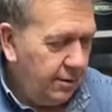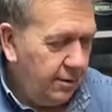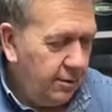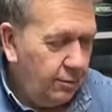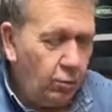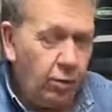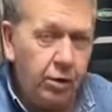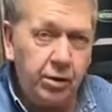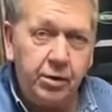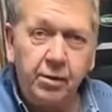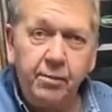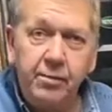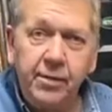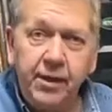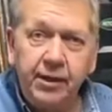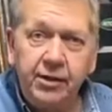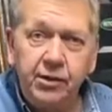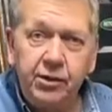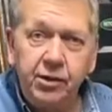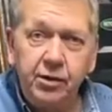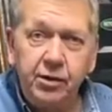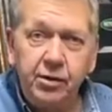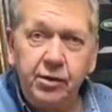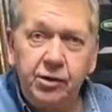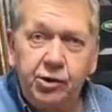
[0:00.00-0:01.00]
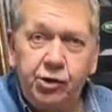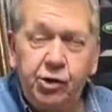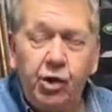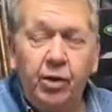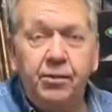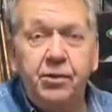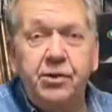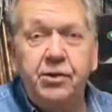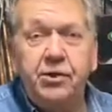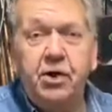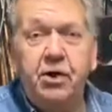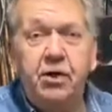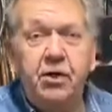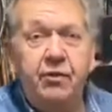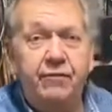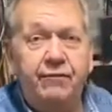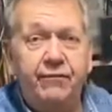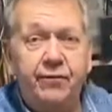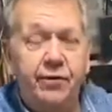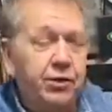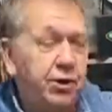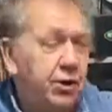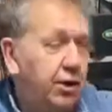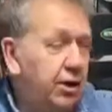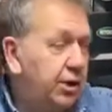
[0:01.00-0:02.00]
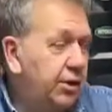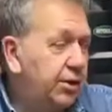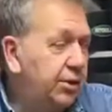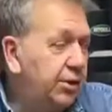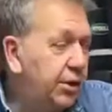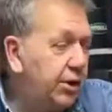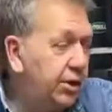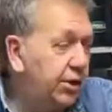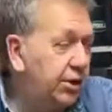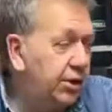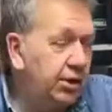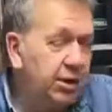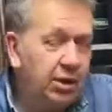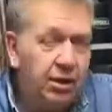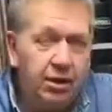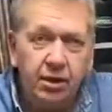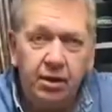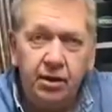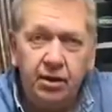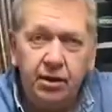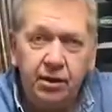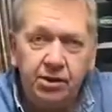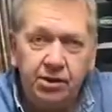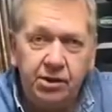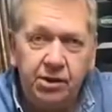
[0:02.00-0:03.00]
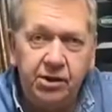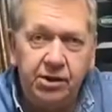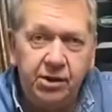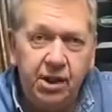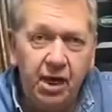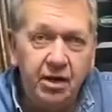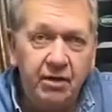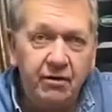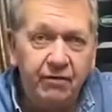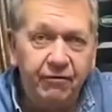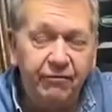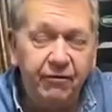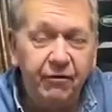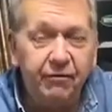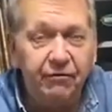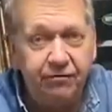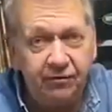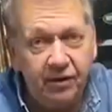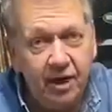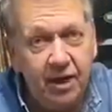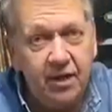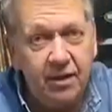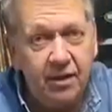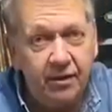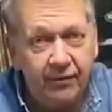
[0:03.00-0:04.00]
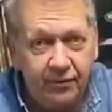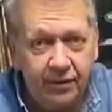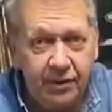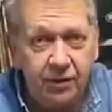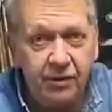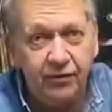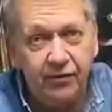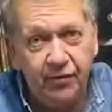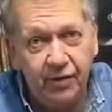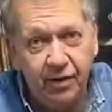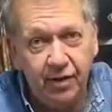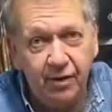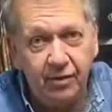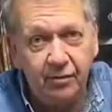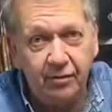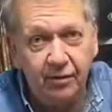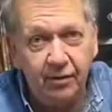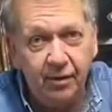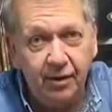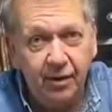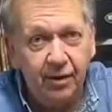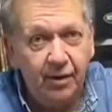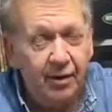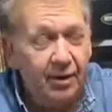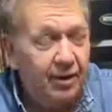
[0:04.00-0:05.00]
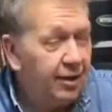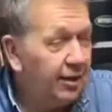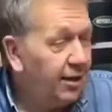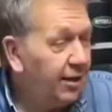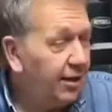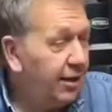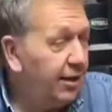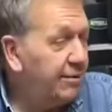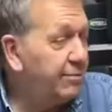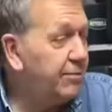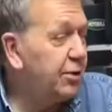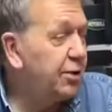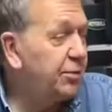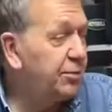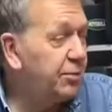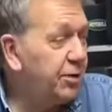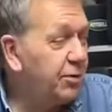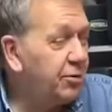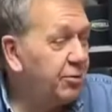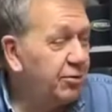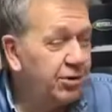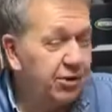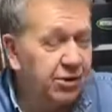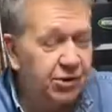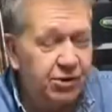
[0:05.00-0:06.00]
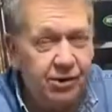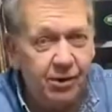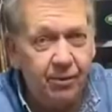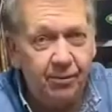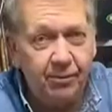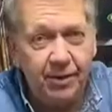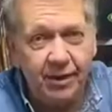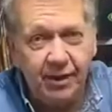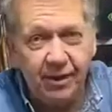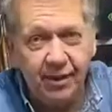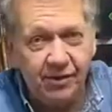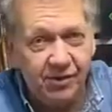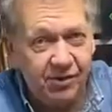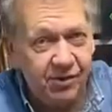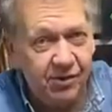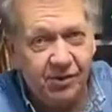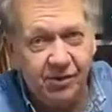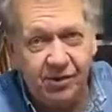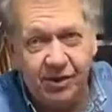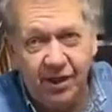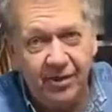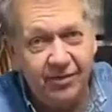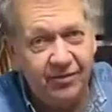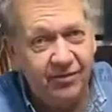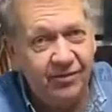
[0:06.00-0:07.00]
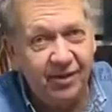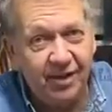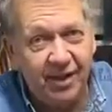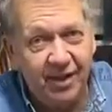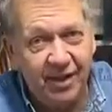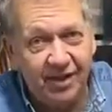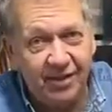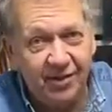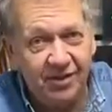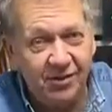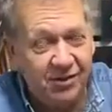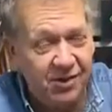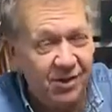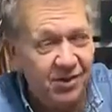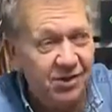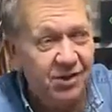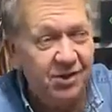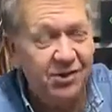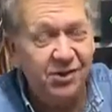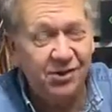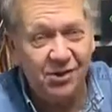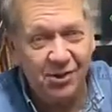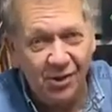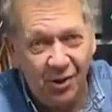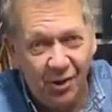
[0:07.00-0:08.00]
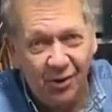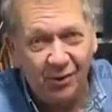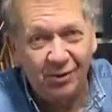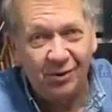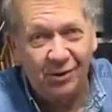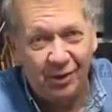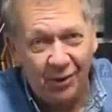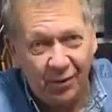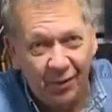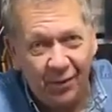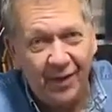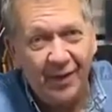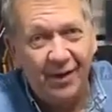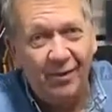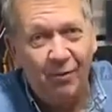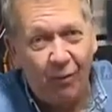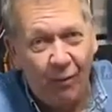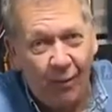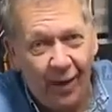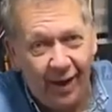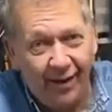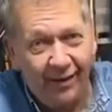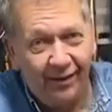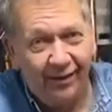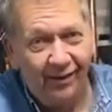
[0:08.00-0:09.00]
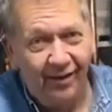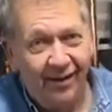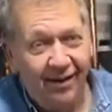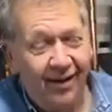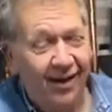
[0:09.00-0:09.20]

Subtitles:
Welcome back to Thomas Downer Fishing Antiques. This is take 15 of this video. I must be using somebody else's teeth today because this is not going well.